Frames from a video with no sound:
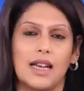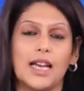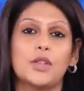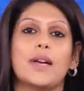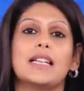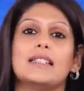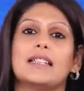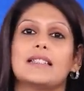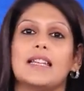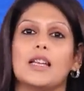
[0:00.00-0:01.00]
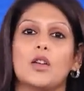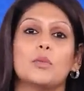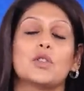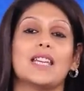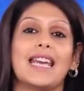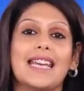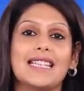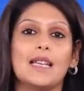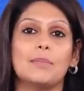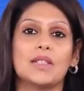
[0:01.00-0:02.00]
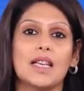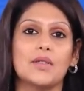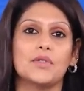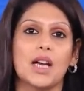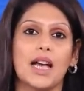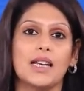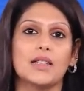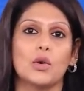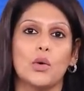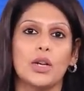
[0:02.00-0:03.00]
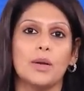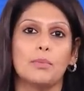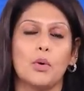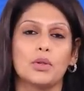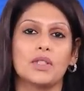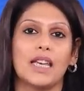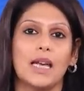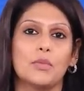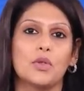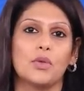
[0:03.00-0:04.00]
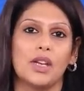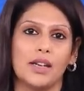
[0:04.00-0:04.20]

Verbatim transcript: In 2016, almost 80% of China's oil imports came through